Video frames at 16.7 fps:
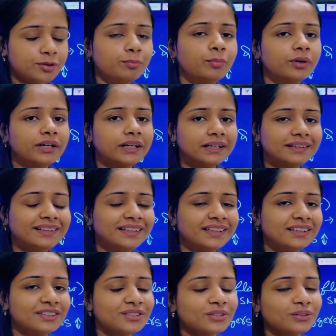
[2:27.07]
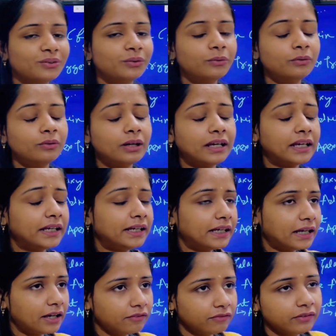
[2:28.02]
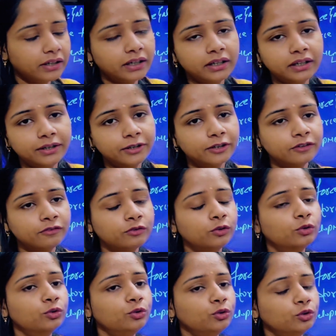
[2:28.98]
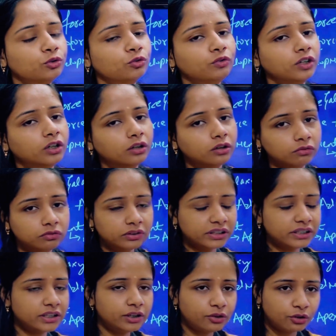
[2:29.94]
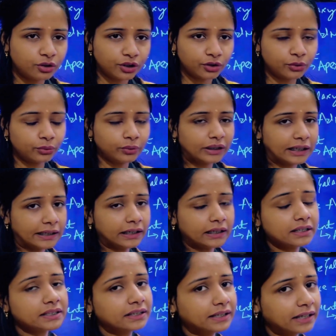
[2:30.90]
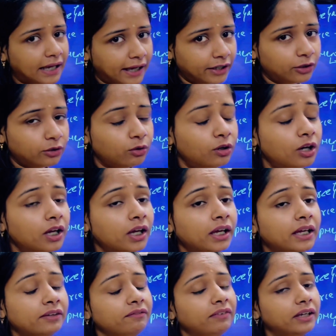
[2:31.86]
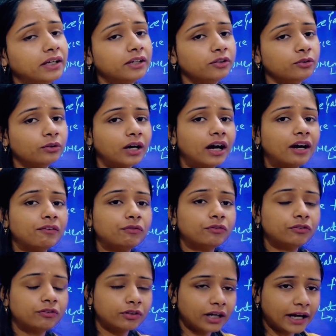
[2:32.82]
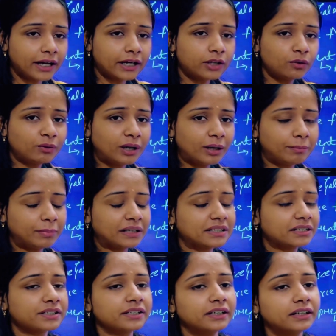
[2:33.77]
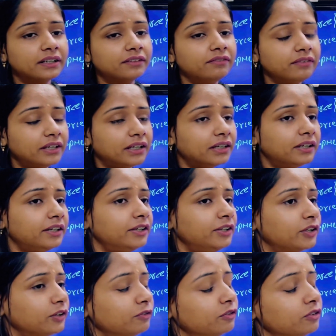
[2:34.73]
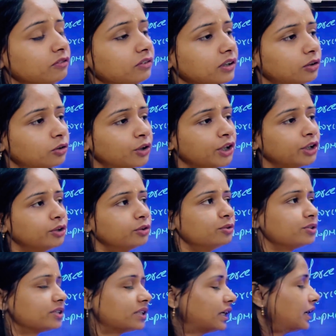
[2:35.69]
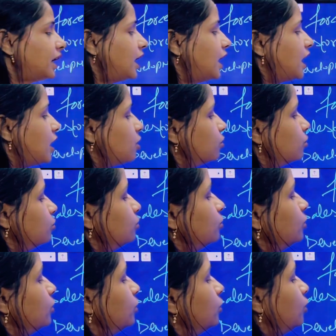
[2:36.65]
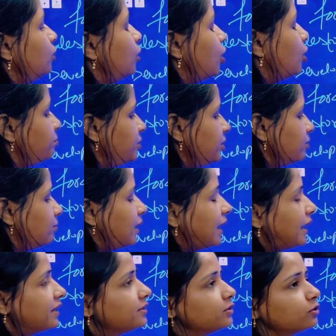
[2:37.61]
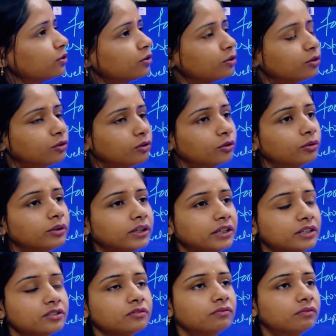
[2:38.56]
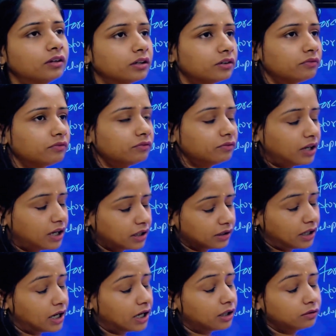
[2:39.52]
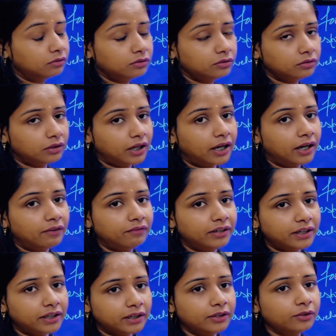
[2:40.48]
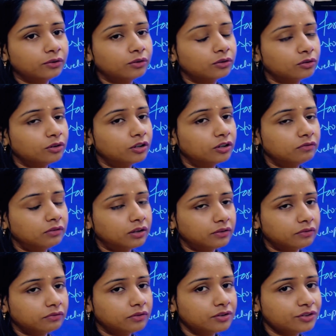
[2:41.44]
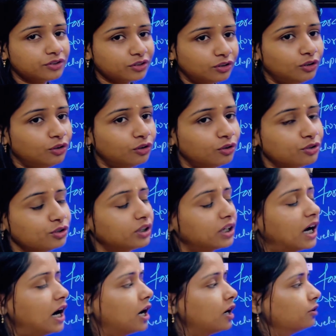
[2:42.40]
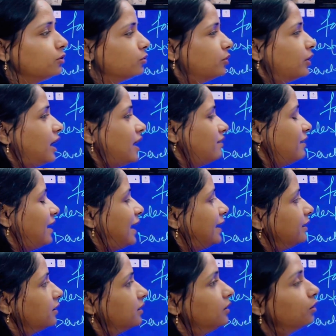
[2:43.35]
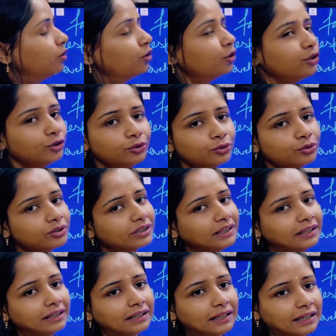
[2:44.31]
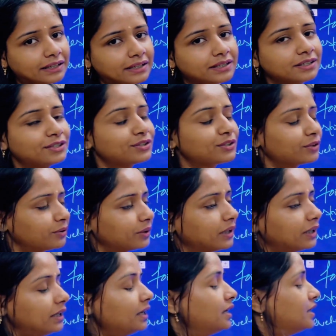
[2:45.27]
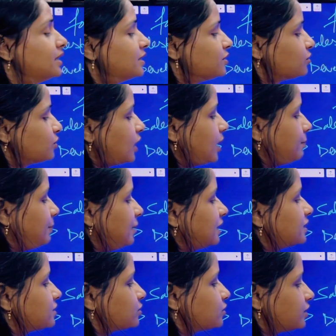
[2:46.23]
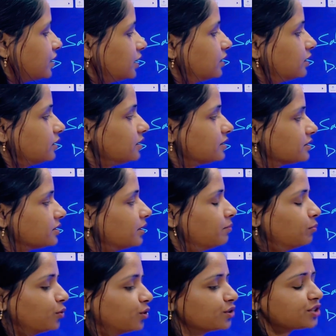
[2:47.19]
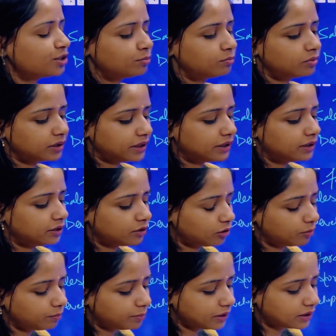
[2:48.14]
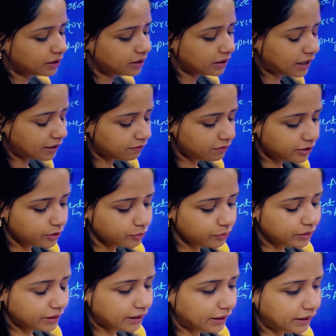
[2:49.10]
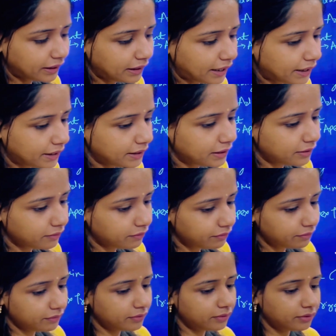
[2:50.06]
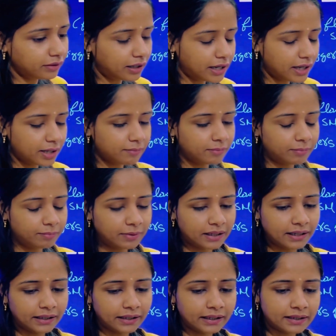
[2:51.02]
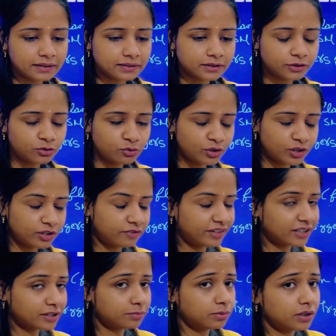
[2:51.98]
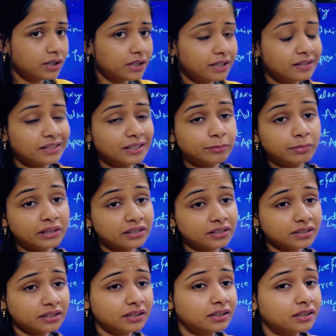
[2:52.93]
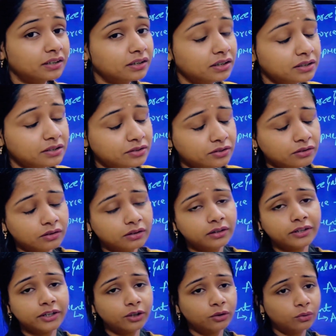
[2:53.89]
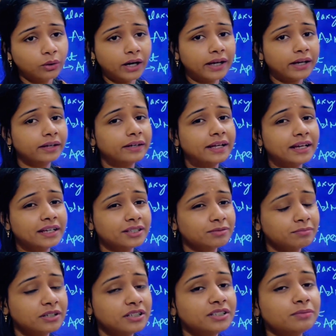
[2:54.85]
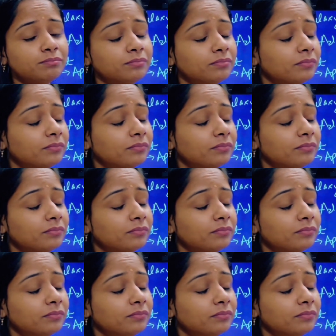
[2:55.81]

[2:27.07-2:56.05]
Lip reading: important thing. So in every interview you will obviously going to get a scenario where you have to write your apex trigger, where interview will going to check how optimize your code is, what, how you have written your code, what was your logic, how you have handled or used the collections. Okay, so apex trigger is the most important topic. Never to think like if I am applying as a 2 year of experience, apex trigger is not required as much,